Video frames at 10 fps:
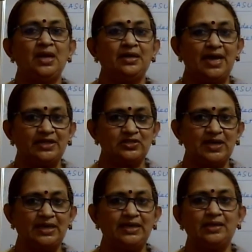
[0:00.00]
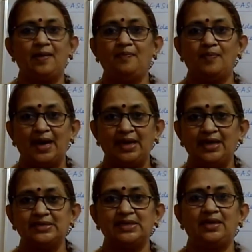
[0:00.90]
National income
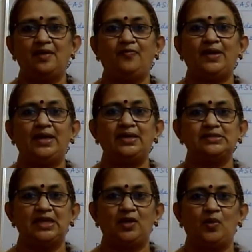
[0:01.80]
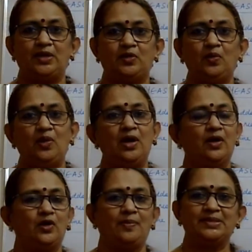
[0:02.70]
minus NFIA is equal to
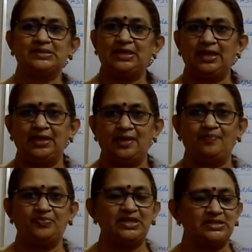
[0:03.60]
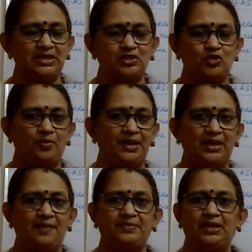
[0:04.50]
domestic income. This is to be
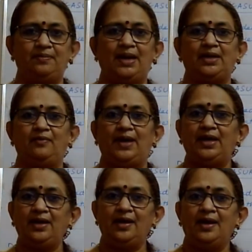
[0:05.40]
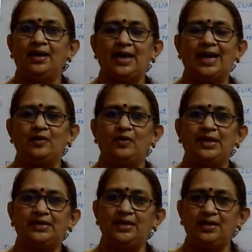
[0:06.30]
kept in mind while
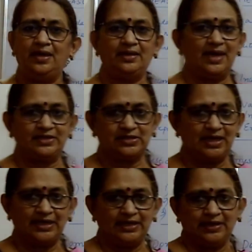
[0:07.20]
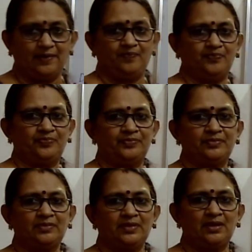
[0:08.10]
calculating national income.
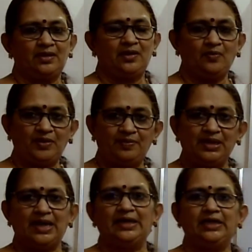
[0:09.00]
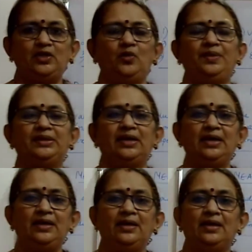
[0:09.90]
Now we will continue with
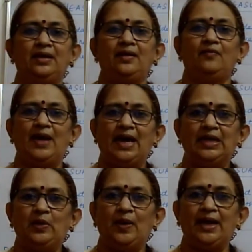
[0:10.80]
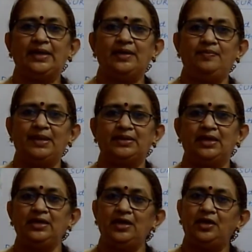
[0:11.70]
the value added method